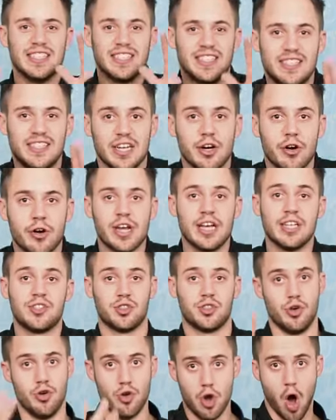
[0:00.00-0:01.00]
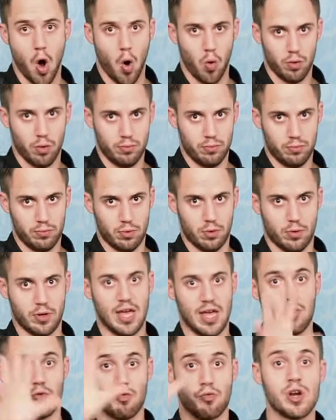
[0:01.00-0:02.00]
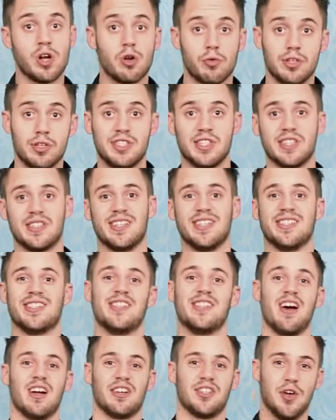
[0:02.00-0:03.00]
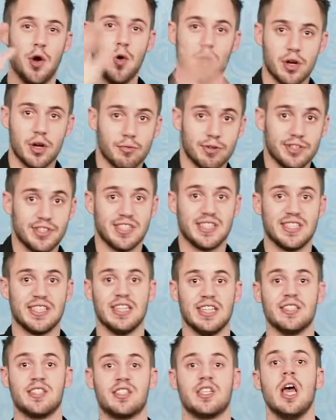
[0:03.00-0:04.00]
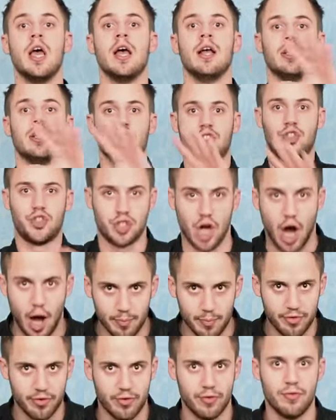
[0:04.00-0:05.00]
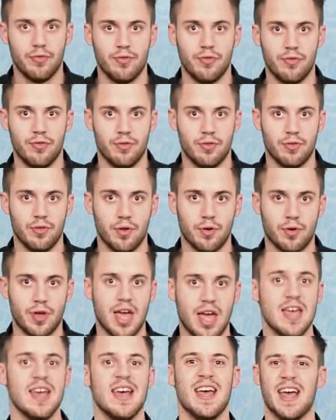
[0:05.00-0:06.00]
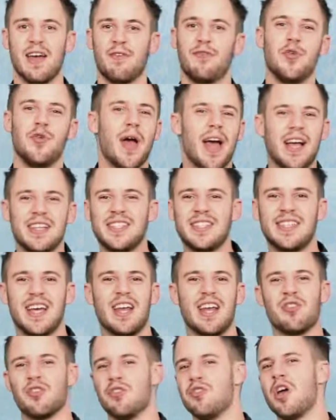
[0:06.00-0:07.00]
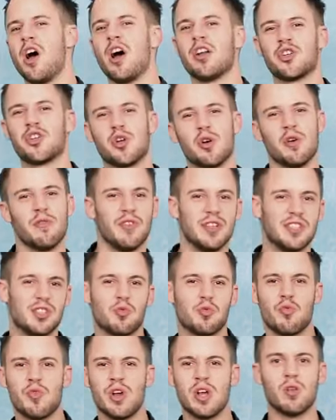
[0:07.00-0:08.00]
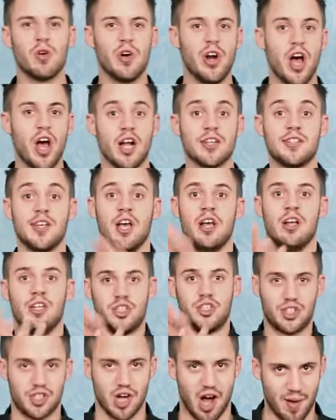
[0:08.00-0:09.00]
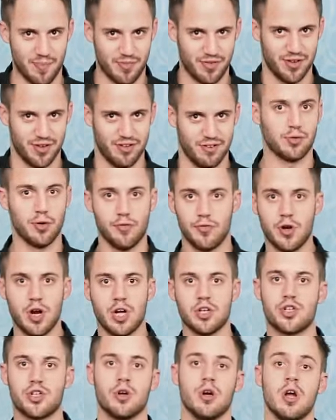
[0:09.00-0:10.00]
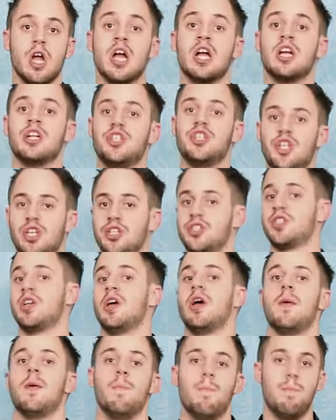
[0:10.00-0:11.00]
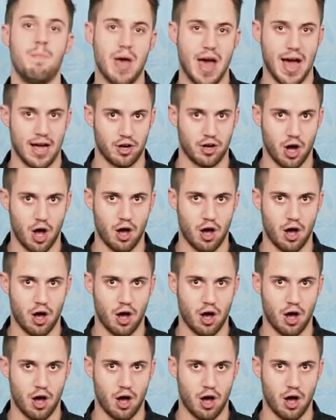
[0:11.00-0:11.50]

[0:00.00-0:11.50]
serious no, okay, real resistance, not token resistance, stop. Okay, if you hesitate, you're not sure if it's real or not, stop. So if you're not sure, just back